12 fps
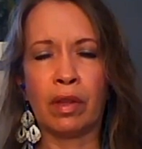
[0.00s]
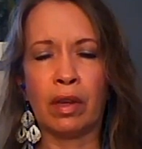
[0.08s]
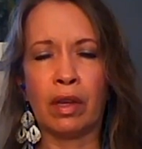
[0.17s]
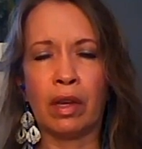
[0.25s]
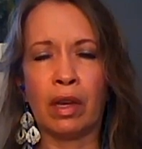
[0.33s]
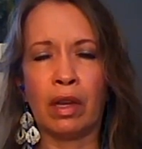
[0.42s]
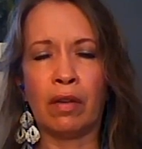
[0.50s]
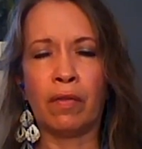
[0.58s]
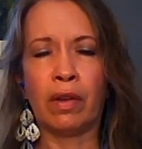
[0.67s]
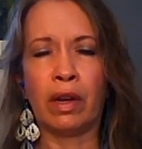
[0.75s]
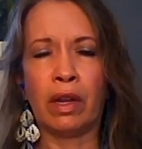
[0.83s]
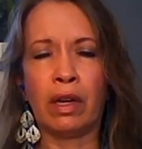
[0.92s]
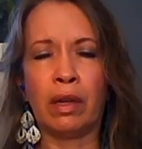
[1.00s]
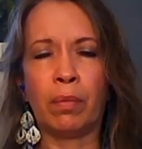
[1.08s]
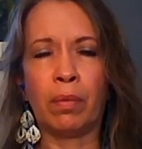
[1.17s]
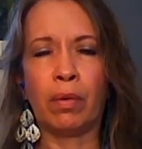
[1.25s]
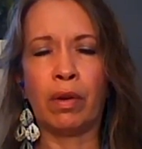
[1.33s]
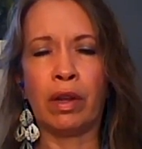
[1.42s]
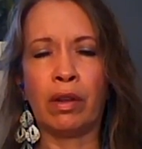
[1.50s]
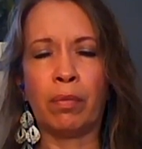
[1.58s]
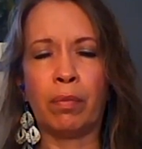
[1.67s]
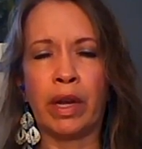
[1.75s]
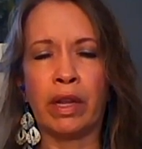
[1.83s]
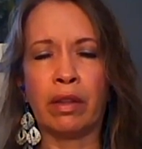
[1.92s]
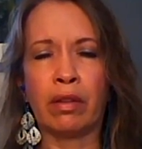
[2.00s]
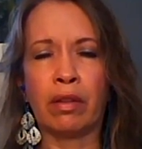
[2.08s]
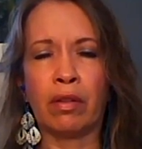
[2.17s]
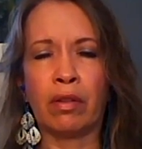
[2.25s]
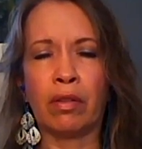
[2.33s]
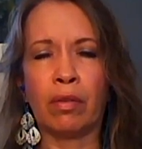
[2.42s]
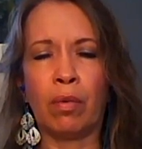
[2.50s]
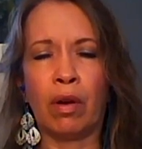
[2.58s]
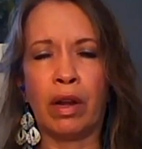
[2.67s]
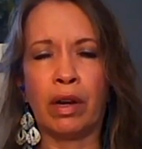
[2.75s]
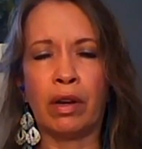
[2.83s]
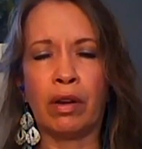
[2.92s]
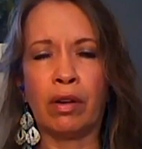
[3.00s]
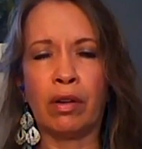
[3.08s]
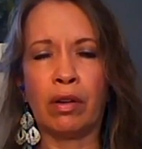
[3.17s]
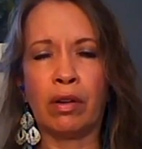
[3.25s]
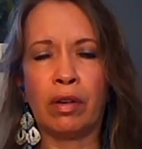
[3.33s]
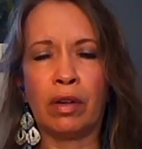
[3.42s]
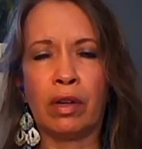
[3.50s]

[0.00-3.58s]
Again, if at any point your mind starts to wander,